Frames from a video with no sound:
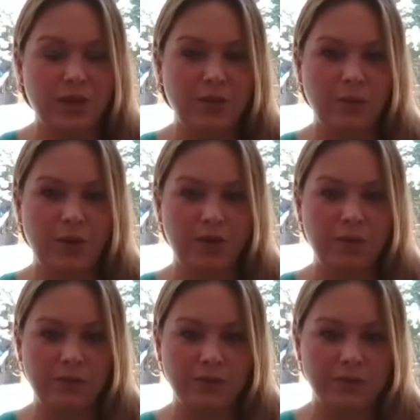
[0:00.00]
I want to,
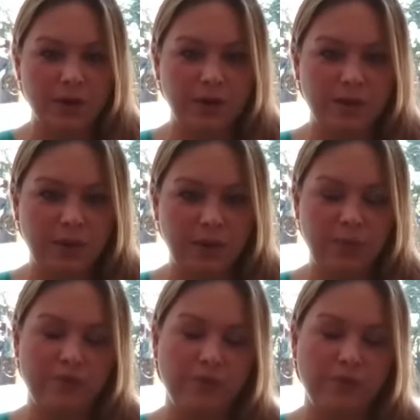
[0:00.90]
we were talking
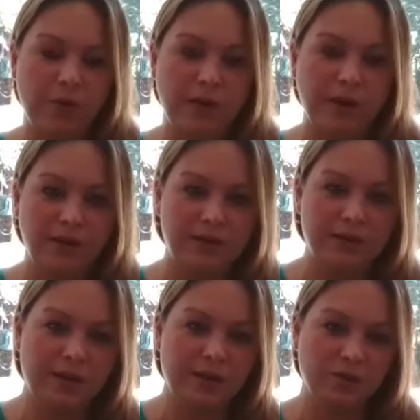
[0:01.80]
about before we got on the
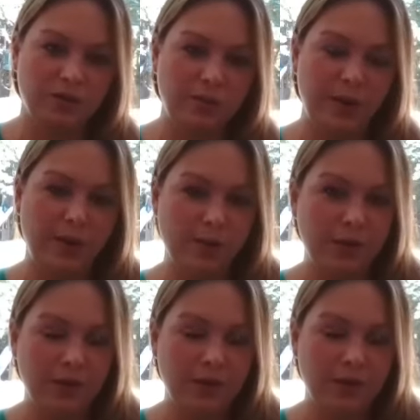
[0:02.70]
session about,
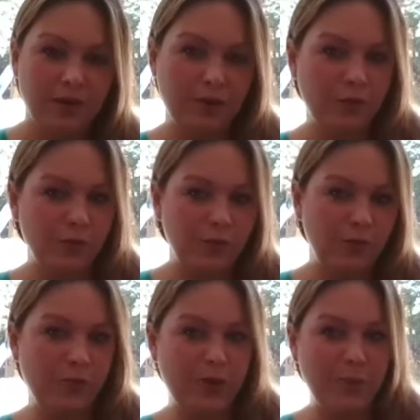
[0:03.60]
and I don't know if
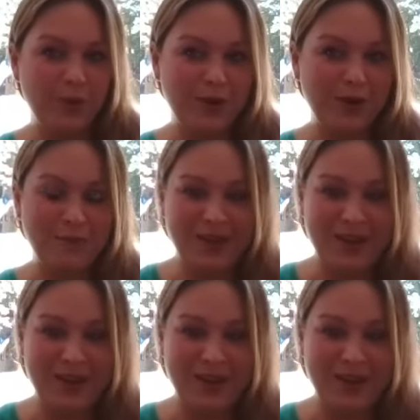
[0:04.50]
we want to bring it up